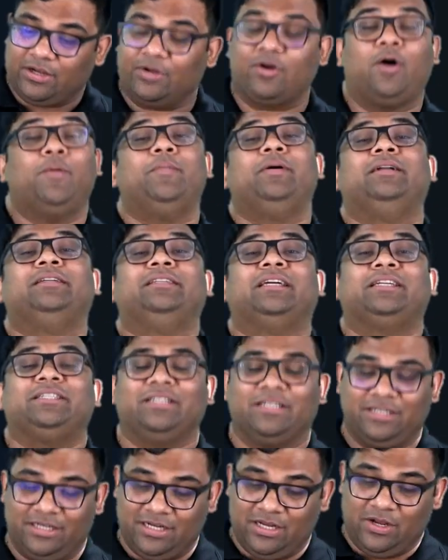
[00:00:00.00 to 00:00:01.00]
comment
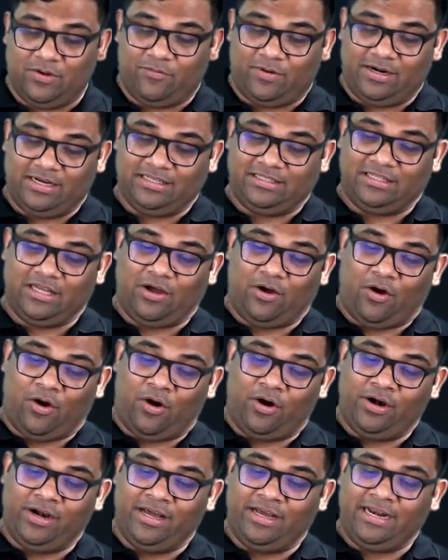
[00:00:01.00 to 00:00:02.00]
section. What is the
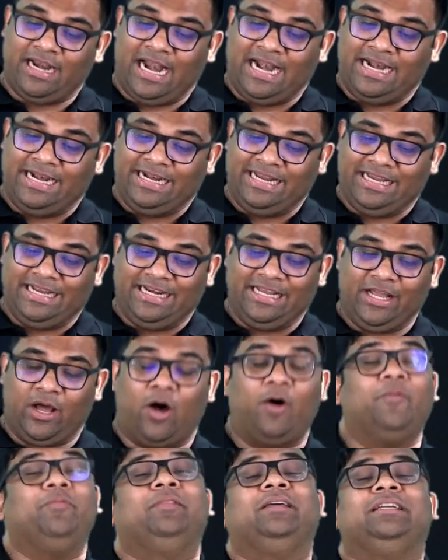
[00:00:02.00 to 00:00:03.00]
order and degree
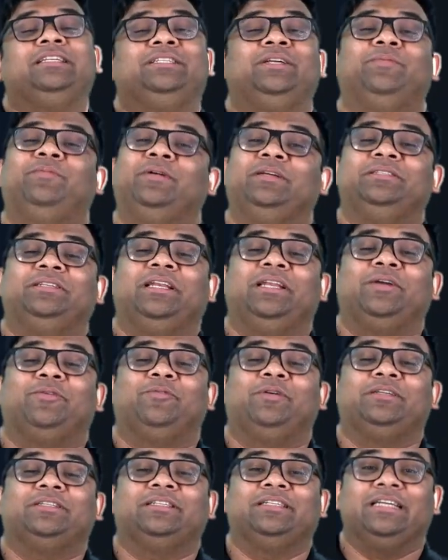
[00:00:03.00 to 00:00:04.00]
of this differential
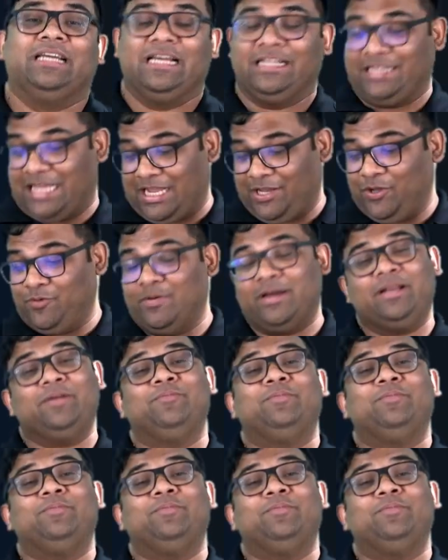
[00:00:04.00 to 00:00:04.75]
equation? Thank you very